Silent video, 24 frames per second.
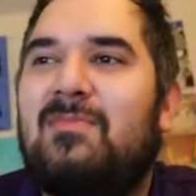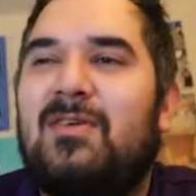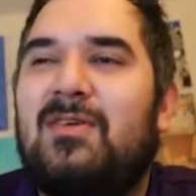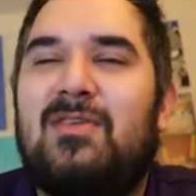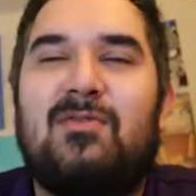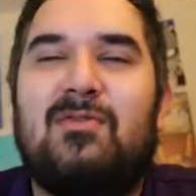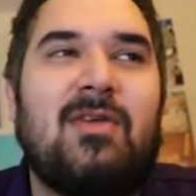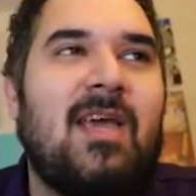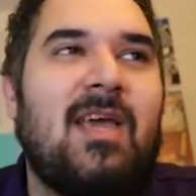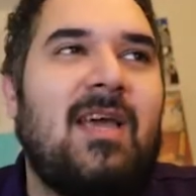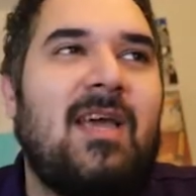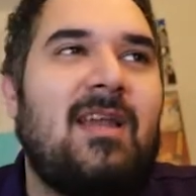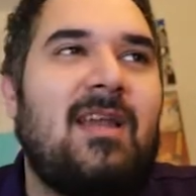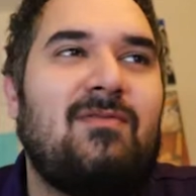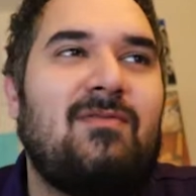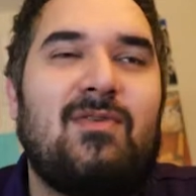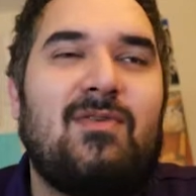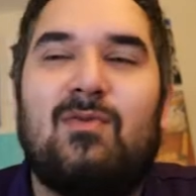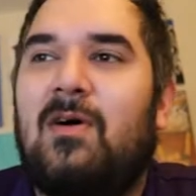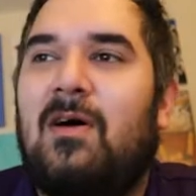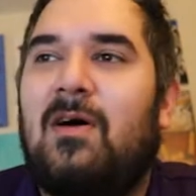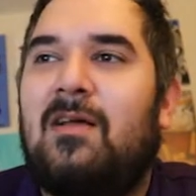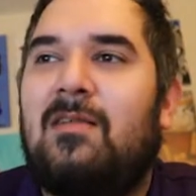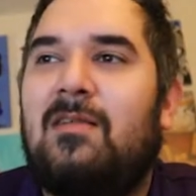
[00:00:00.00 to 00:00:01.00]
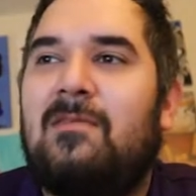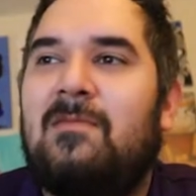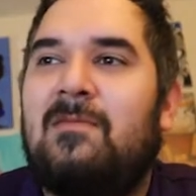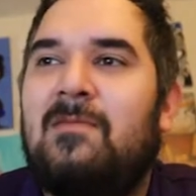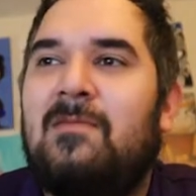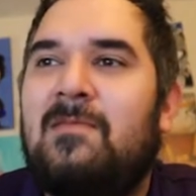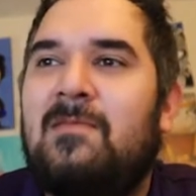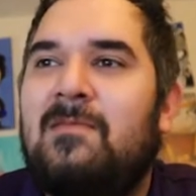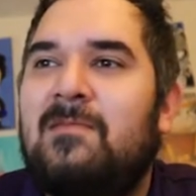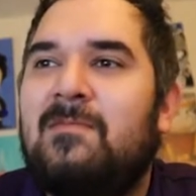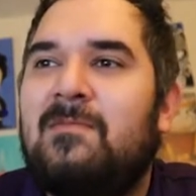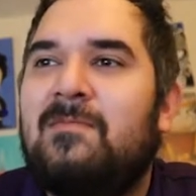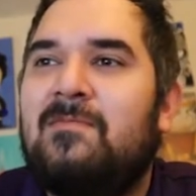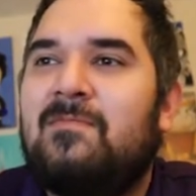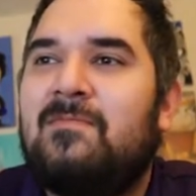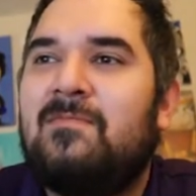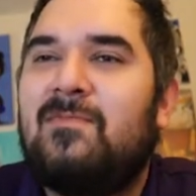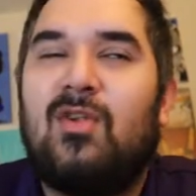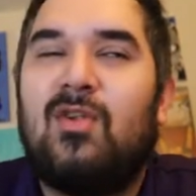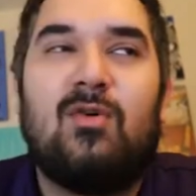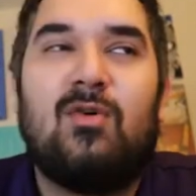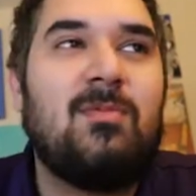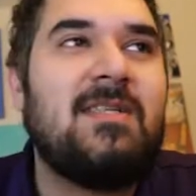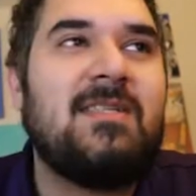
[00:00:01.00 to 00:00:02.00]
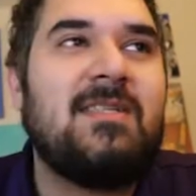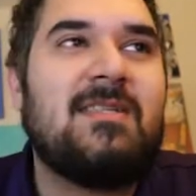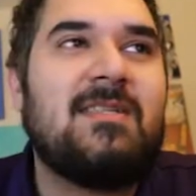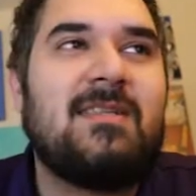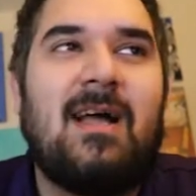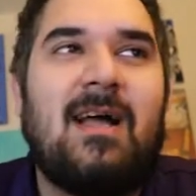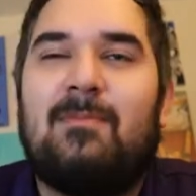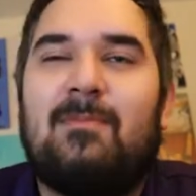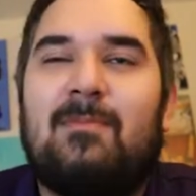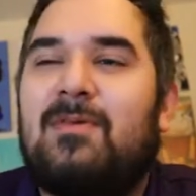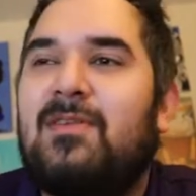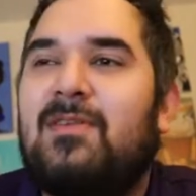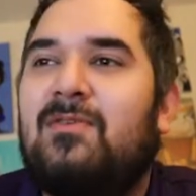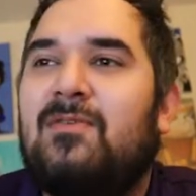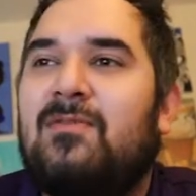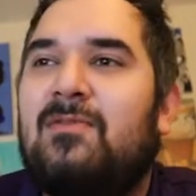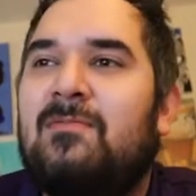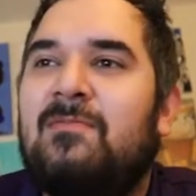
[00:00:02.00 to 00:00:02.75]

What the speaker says: but you can if you want. Nobody's stopping you.